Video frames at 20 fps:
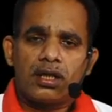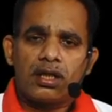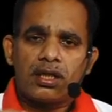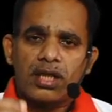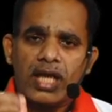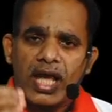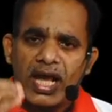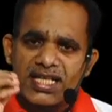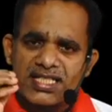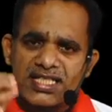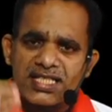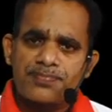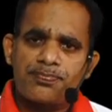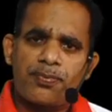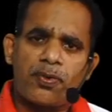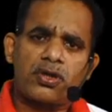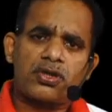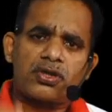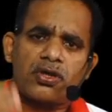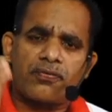
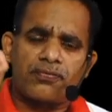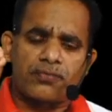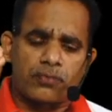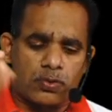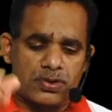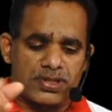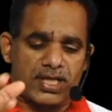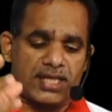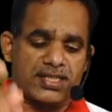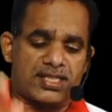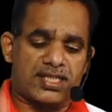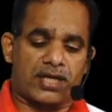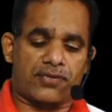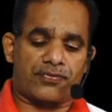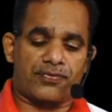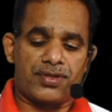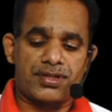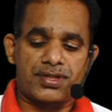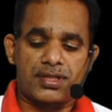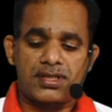export of goods and
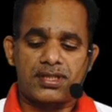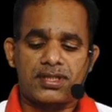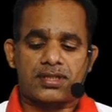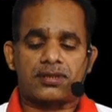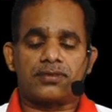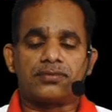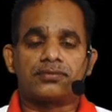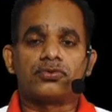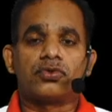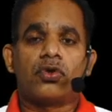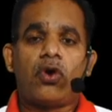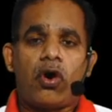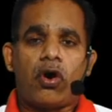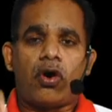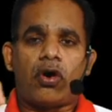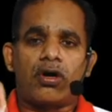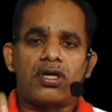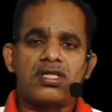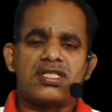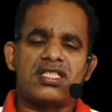services
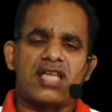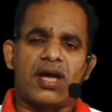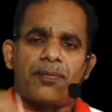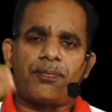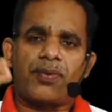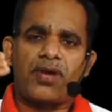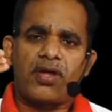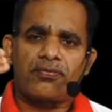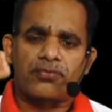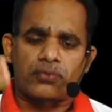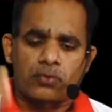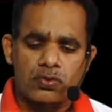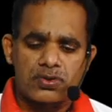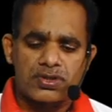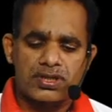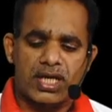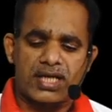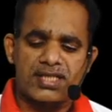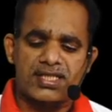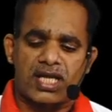or supply of goods
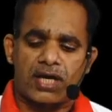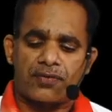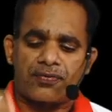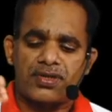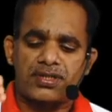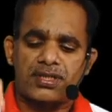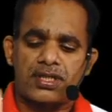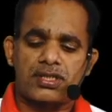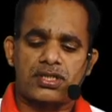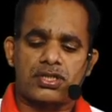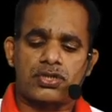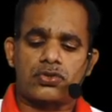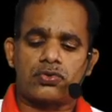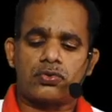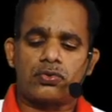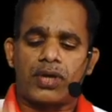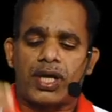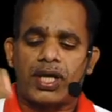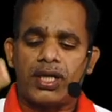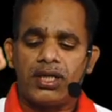and services
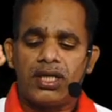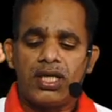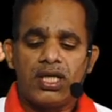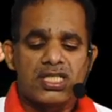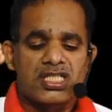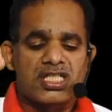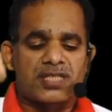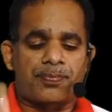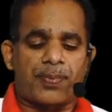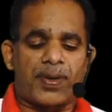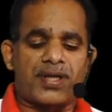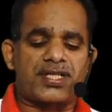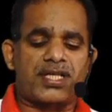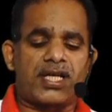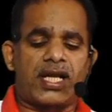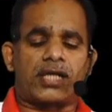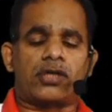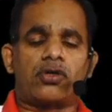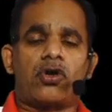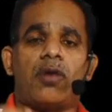to a special
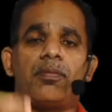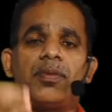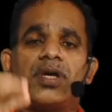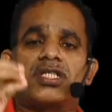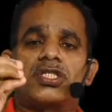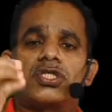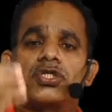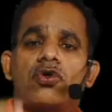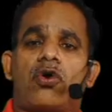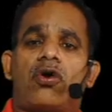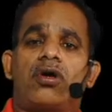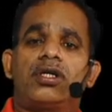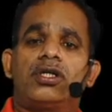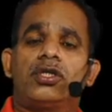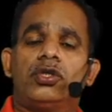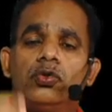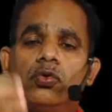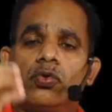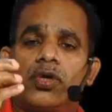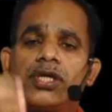economic zone,
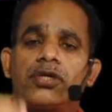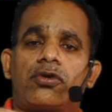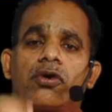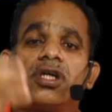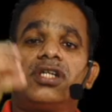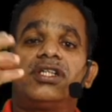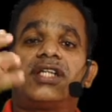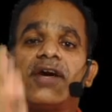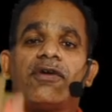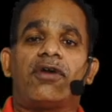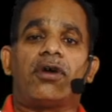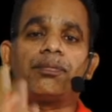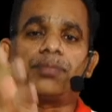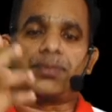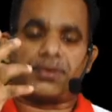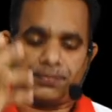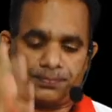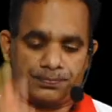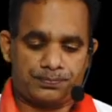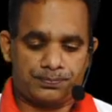unit, or
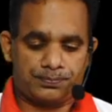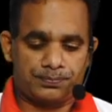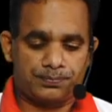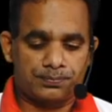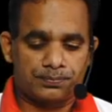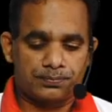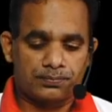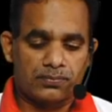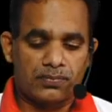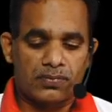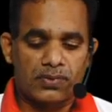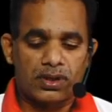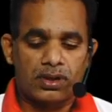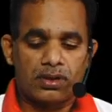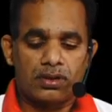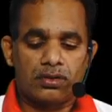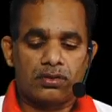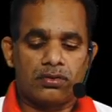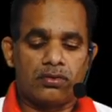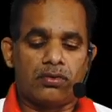developer.
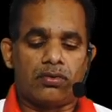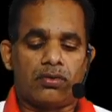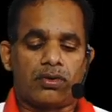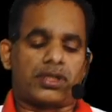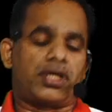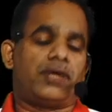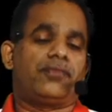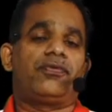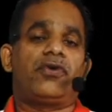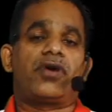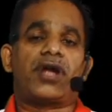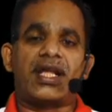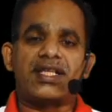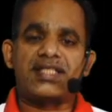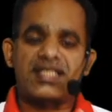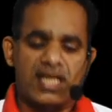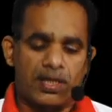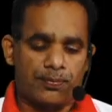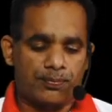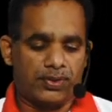Okay, for
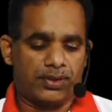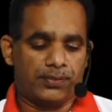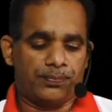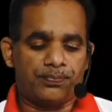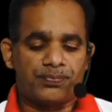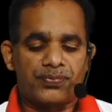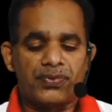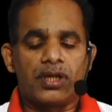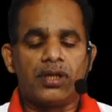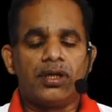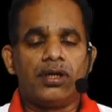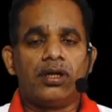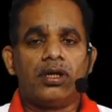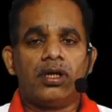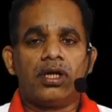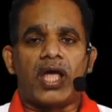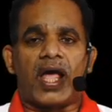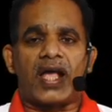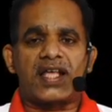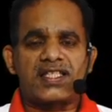example,
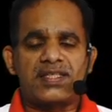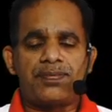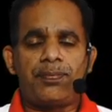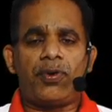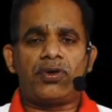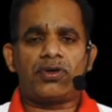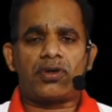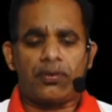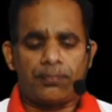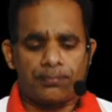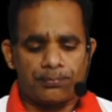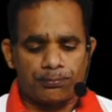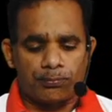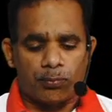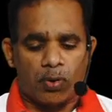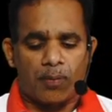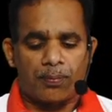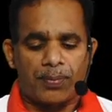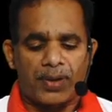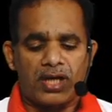export of
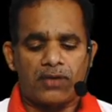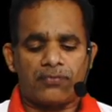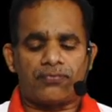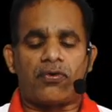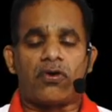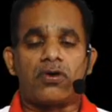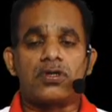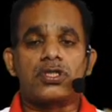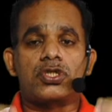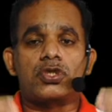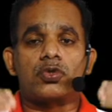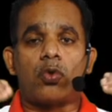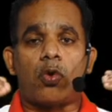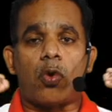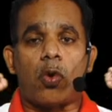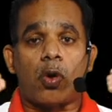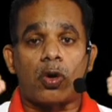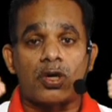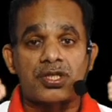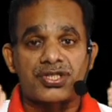mobile phones to
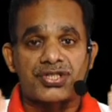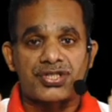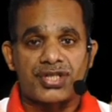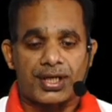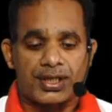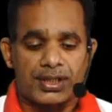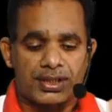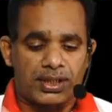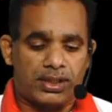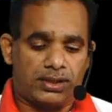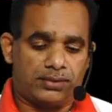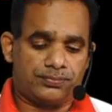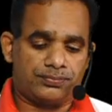Australia